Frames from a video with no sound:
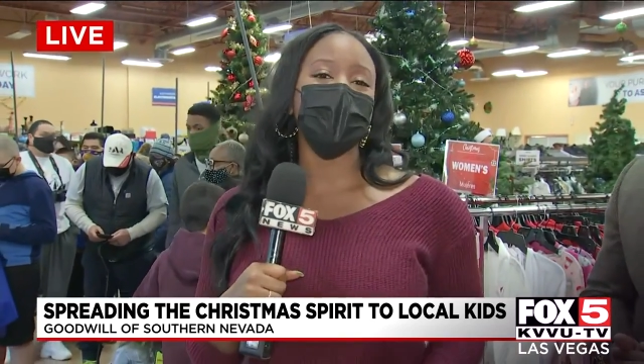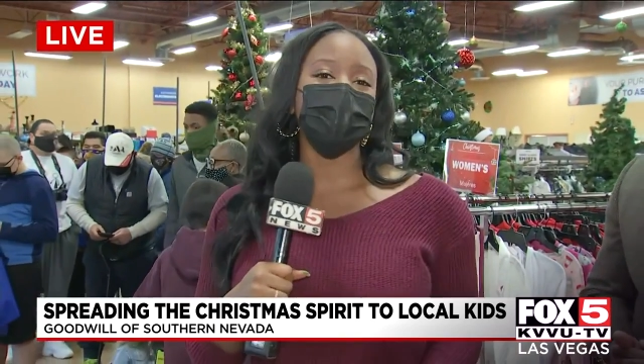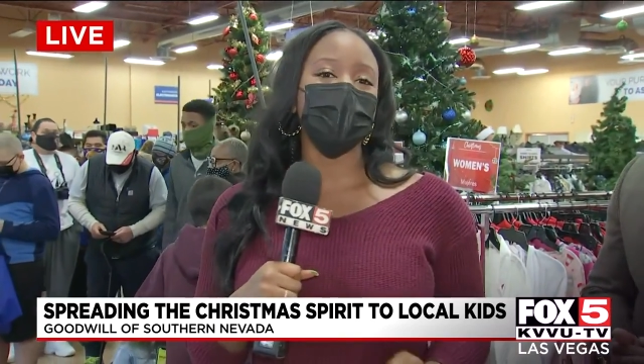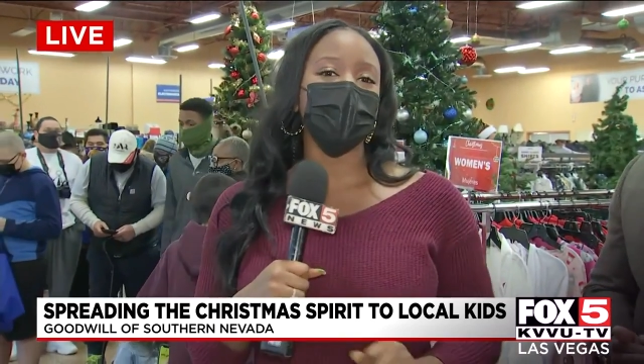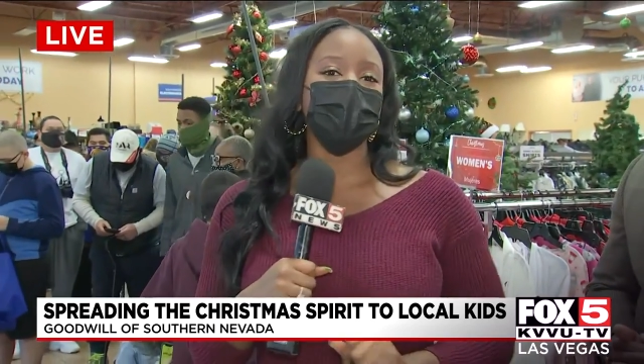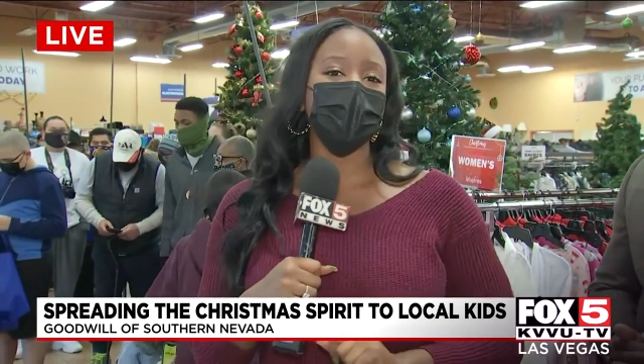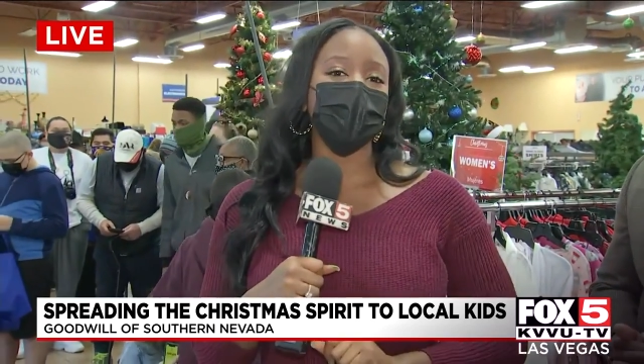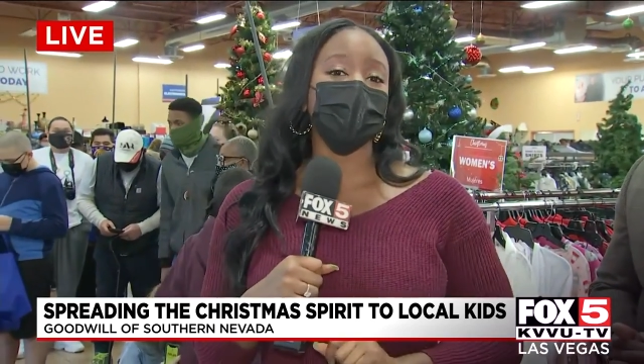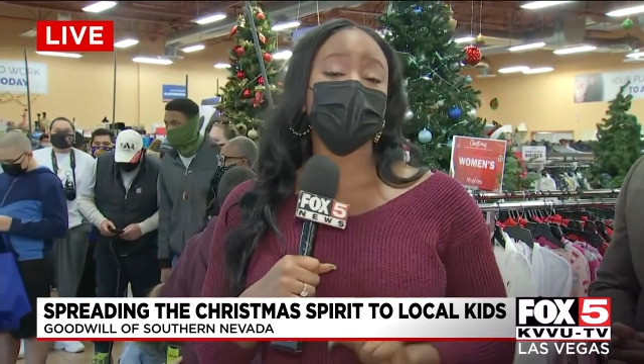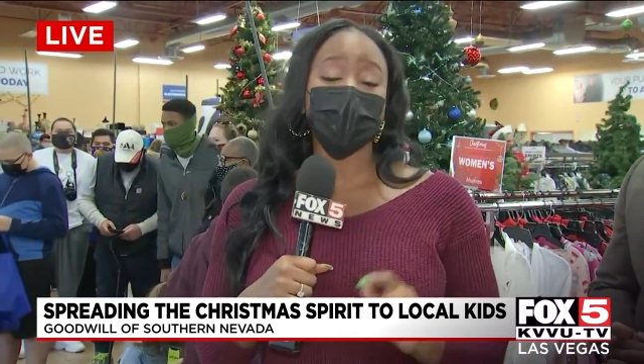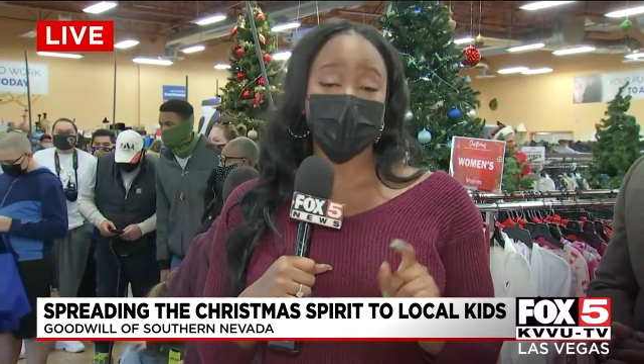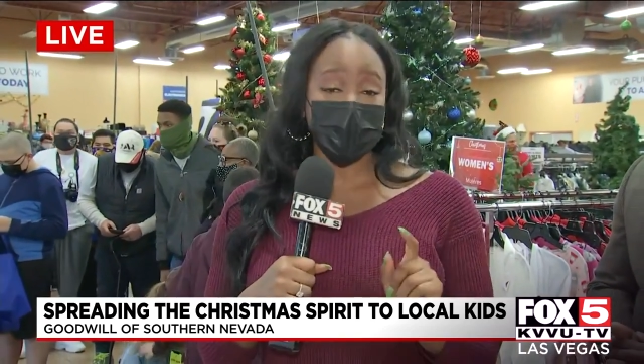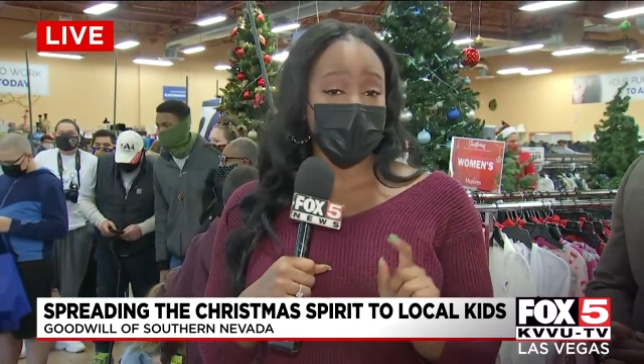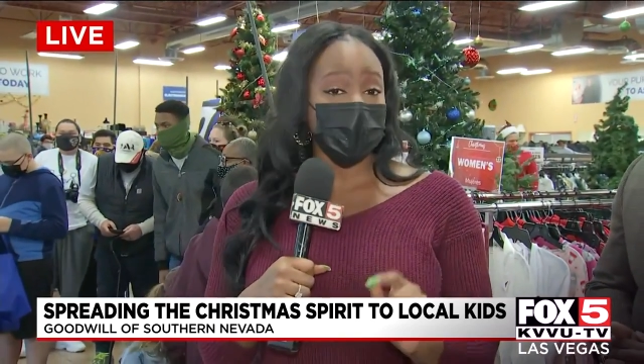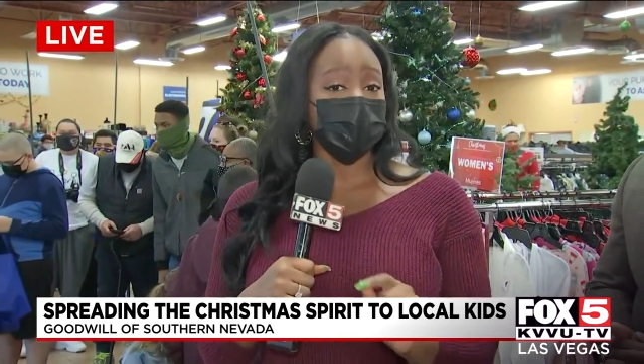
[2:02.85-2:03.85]
But for
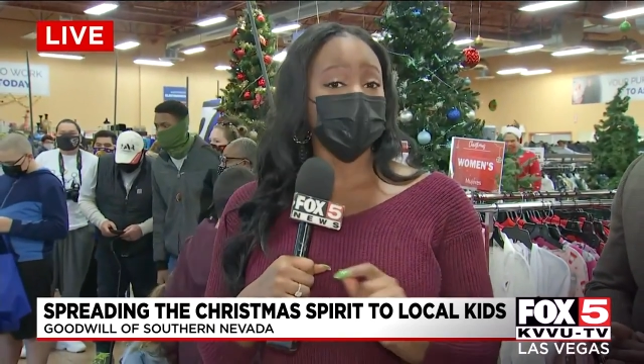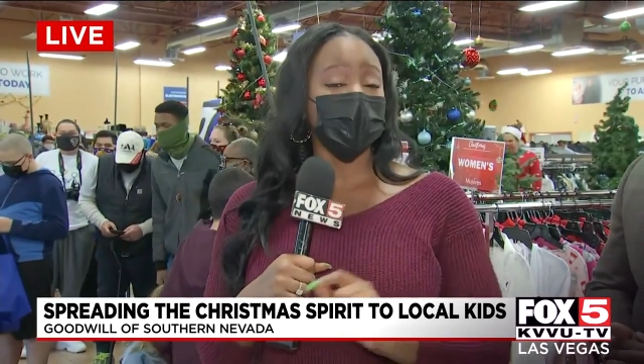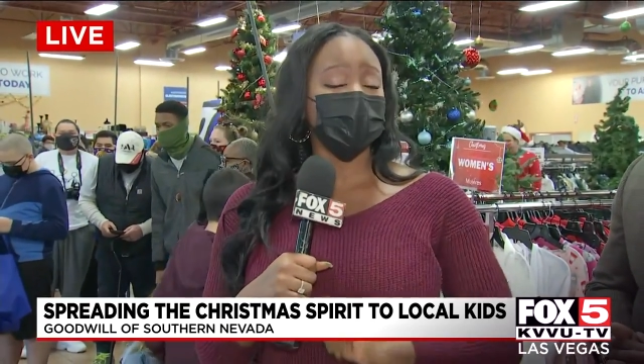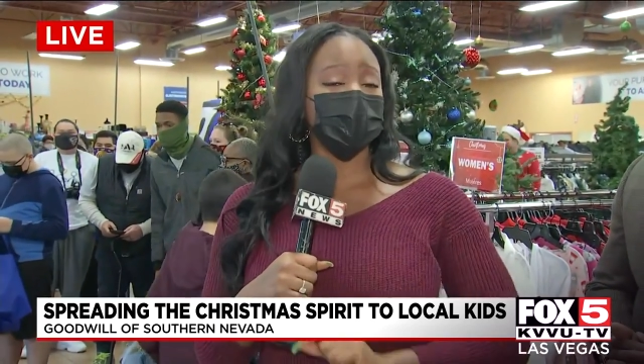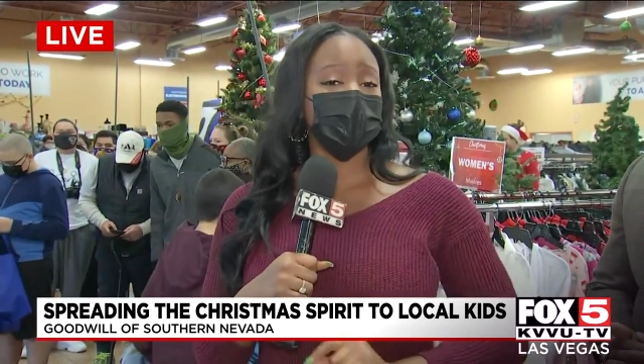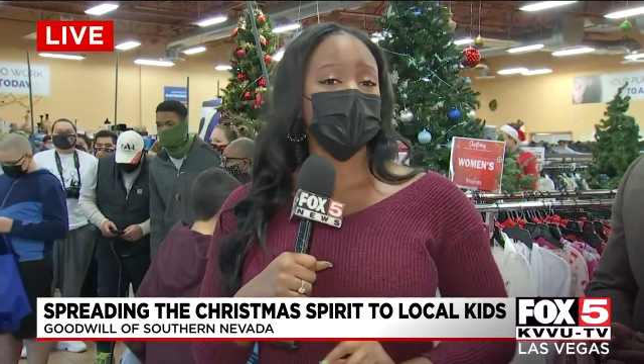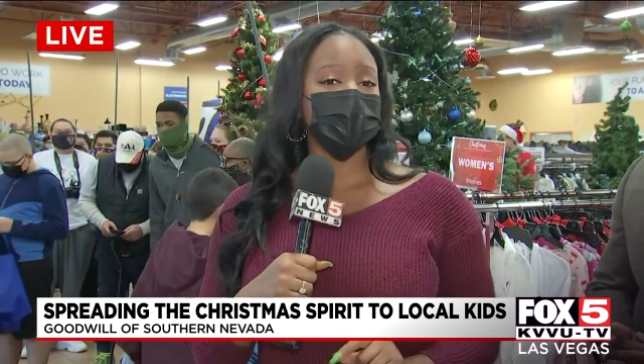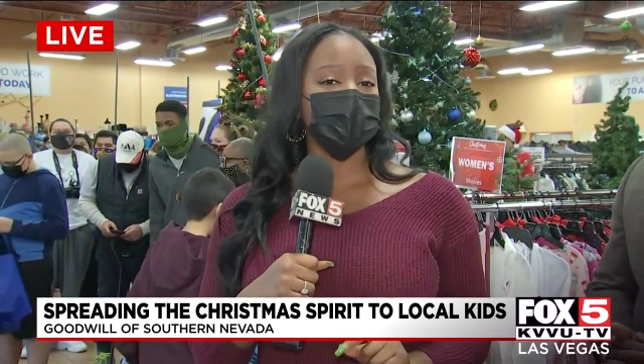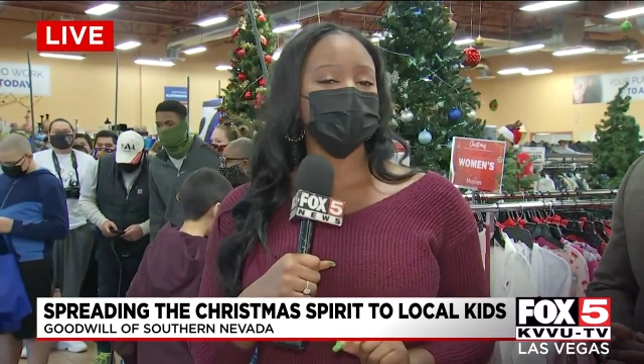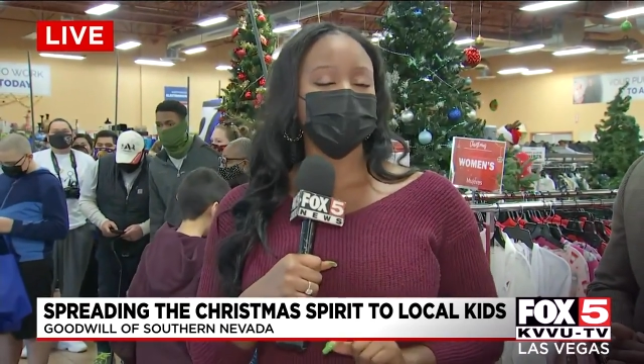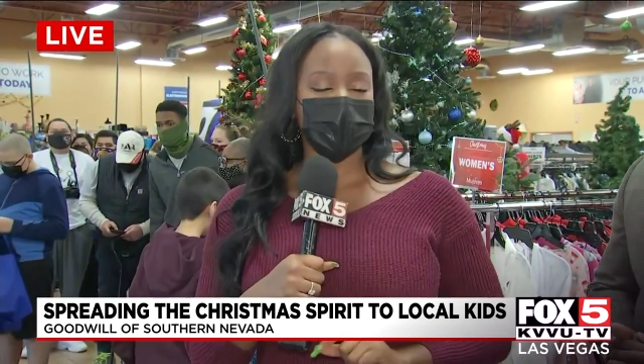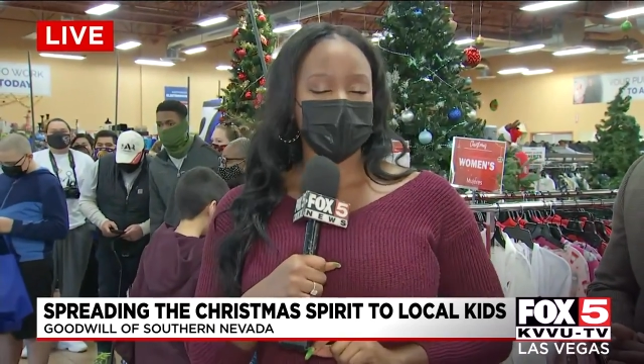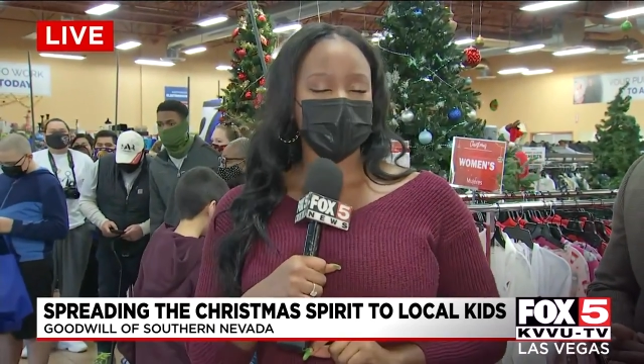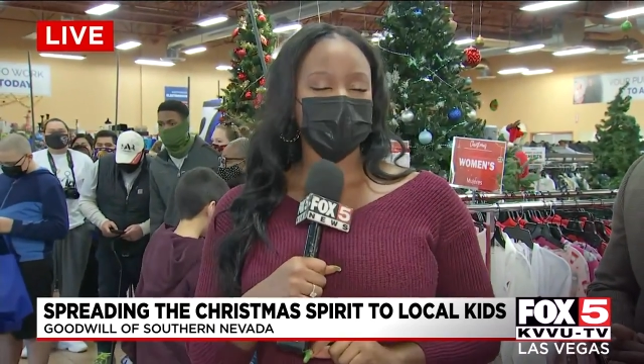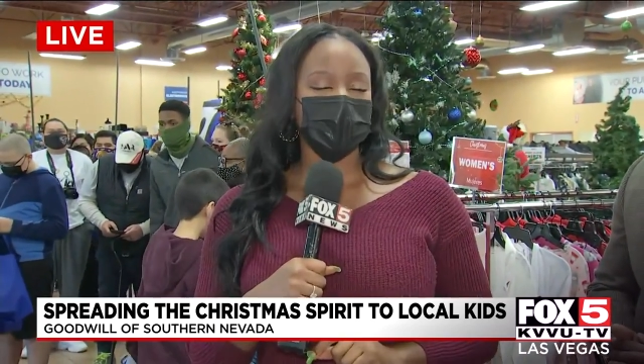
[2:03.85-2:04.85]
now, Fave and Jason,
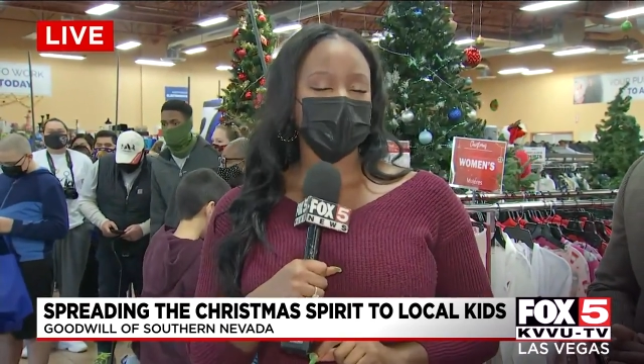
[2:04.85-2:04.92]
I'll send it